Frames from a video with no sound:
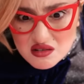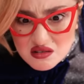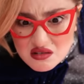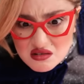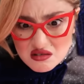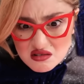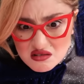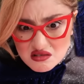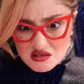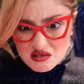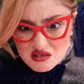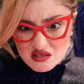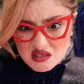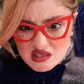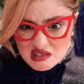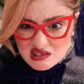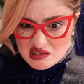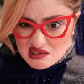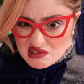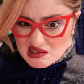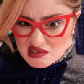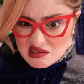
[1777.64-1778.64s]
Ugh, you're
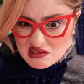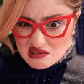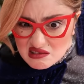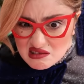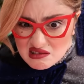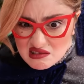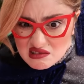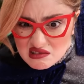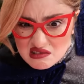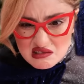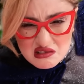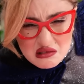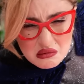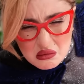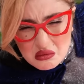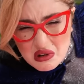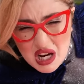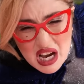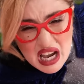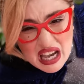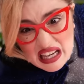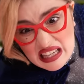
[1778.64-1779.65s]
ruining the
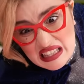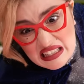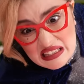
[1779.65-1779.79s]
paper.